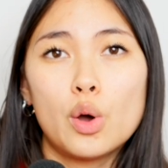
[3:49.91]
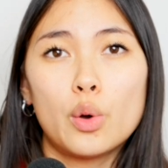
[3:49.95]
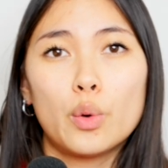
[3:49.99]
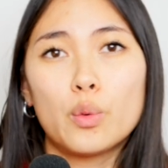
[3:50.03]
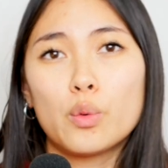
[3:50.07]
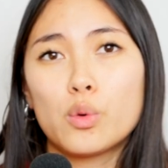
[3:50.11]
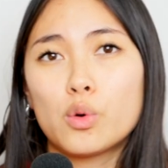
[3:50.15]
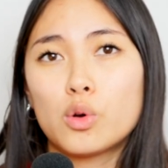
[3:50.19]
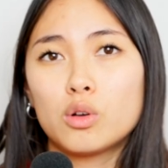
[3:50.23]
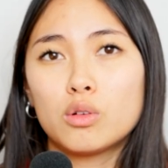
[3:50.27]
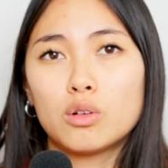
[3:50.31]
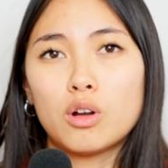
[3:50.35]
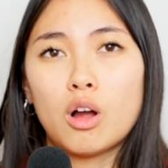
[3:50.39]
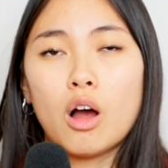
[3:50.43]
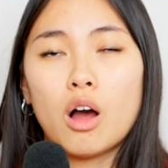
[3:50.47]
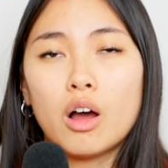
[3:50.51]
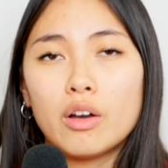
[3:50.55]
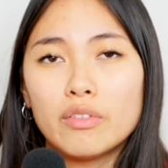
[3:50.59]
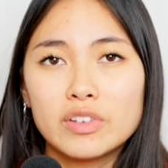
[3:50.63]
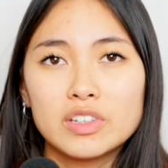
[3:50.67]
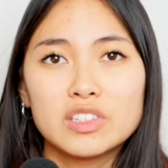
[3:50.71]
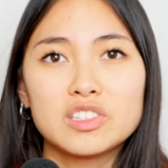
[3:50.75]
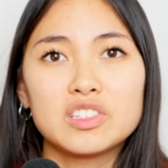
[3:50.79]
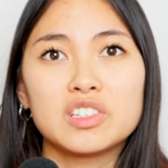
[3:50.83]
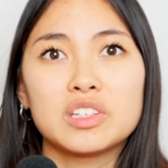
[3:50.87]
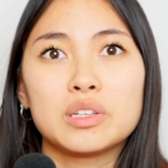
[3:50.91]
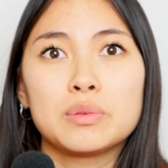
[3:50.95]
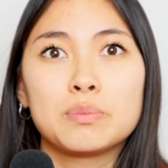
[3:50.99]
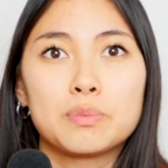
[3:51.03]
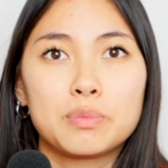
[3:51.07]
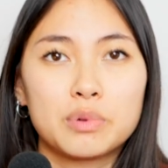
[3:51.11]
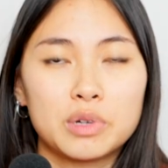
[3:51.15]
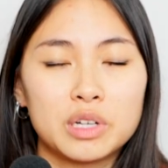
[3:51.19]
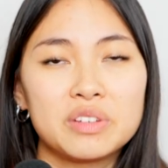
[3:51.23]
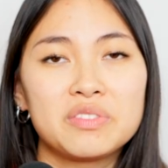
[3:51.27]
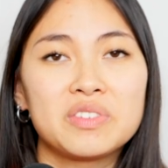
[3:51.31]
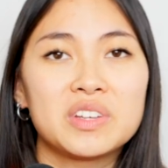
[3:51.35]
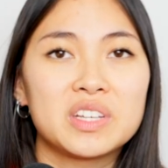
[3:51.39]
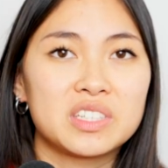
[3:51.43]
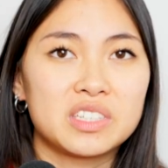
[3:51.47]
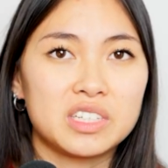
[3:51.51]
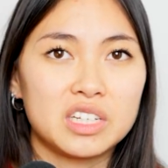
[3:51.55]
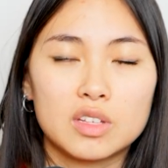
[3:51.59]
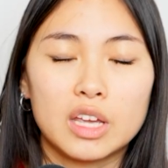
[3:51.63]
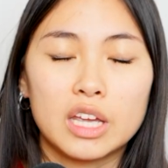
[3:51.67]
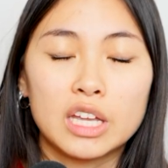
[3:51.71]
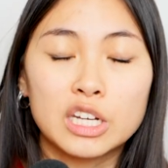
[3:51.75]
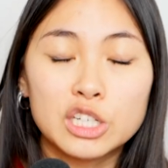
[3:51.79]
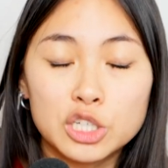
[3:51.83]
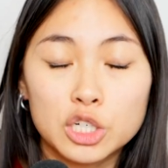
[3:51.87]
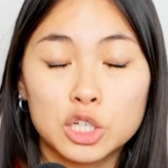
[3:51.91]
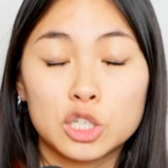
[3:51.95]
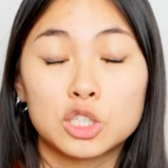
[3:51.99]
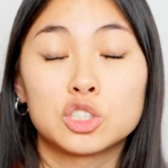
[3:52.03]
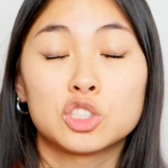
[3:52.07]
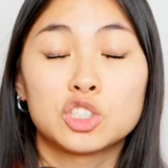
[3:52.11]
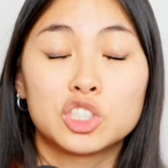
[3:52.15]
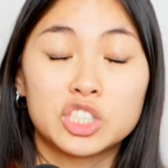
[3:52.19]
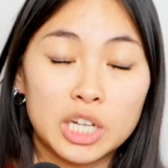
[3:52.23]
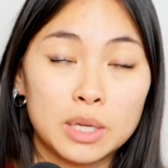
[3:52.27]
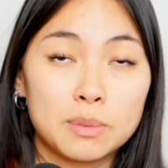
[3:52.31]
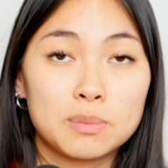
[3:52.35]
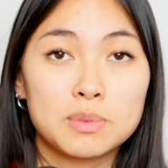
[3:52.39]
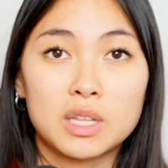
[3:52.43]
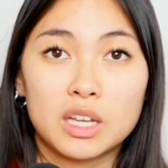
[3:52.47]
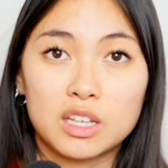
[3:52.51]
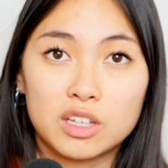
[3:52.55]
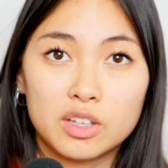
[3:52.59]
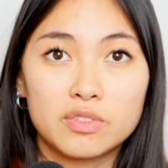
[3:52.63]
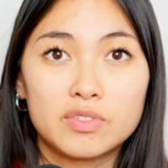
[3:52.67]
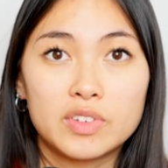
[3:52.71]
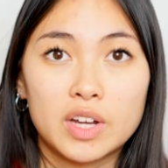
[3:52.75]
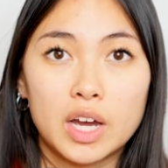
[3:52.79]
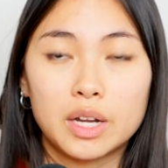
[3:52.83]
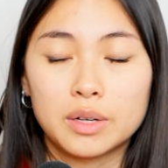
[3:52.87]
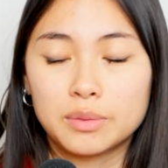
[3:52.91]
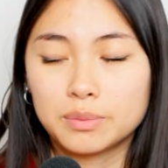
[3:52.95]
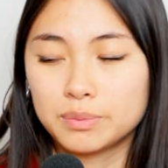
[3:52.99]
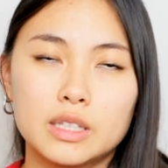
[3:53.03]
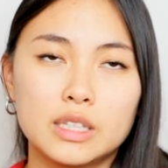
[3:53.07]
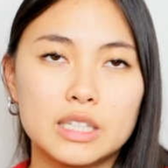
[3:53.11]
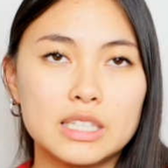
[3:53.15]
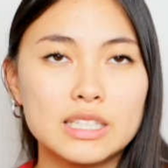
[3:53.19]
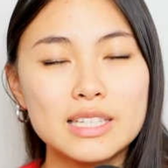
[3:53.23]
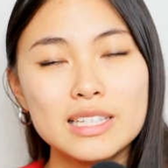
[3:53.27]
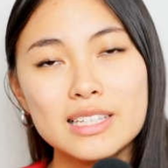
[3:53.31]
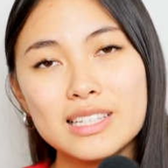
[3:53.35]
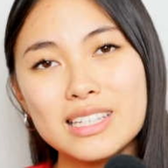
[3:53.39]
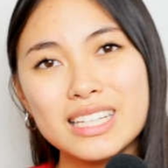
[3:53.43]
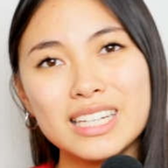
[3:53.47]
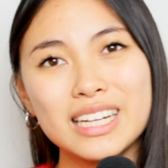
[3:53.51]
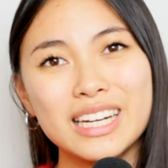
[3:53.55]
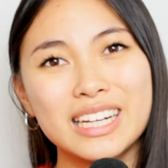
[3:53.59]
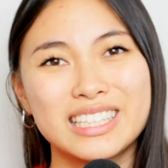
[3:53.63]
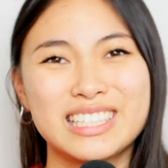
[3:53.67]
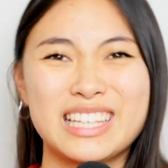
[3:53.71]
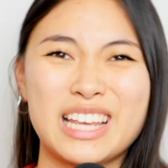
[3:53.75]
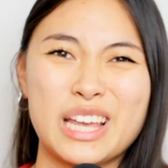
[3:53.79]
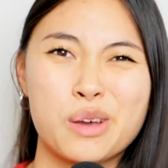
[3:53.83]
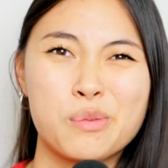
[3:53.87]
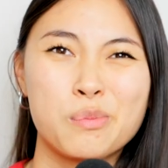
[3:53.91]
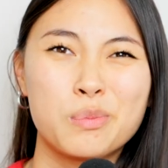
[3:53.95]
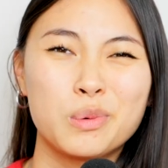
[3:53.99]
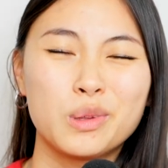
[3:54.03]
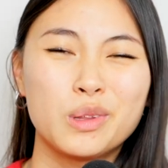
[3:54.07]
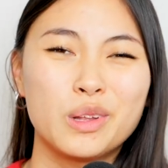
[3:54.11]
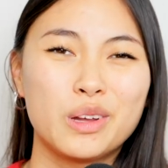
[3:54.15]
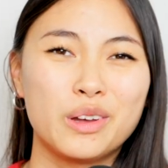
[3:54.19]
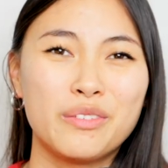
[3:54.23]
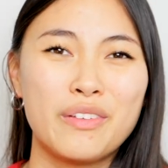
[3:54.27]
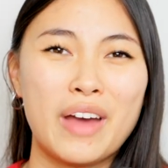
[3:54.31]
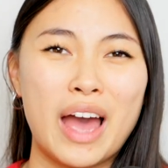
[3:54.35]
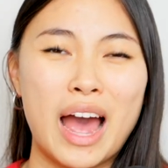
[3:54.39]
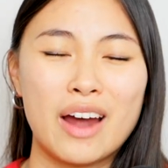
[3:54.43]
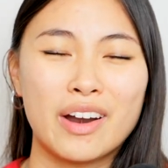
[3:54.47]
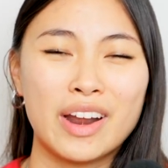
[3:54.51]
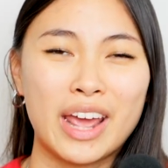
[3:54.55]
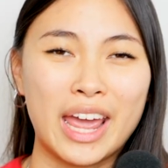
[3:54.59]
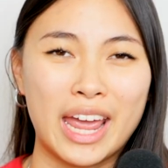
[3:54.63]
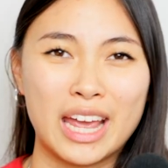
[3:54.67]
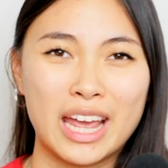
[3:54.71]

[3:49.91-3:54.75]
or obviously previous internships that you've done. This is an example of how to